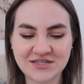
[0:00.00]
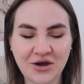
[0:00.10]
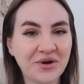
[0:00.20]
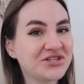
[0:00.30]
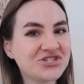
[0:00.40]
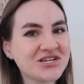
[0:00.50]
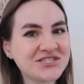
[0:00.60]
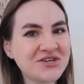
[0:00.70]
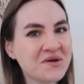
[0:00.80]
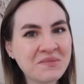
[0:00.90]
So it's
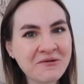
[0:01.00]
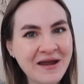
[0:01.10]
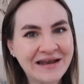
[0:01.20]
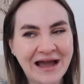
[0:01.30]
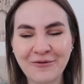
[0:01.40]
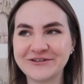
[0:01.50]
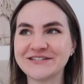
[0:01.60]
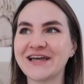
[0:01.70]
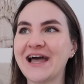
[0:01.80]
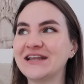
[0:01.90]
just you and me right now, which
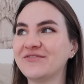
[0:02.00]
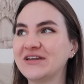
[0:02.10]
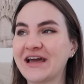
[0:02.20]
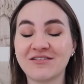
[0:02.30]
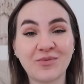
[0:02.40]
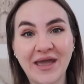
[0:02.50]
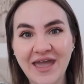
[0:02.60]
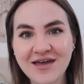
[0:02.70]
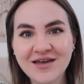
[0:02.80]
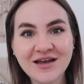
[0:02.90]
is kind of a nice
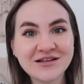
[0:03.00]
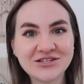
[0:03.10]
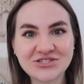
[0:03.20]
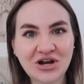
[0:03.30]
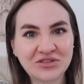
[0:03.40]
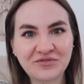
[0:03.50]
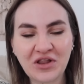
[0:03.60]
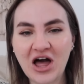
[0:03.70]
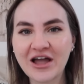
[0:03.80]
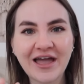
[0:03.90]
way to start the
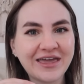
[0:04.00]
vlog.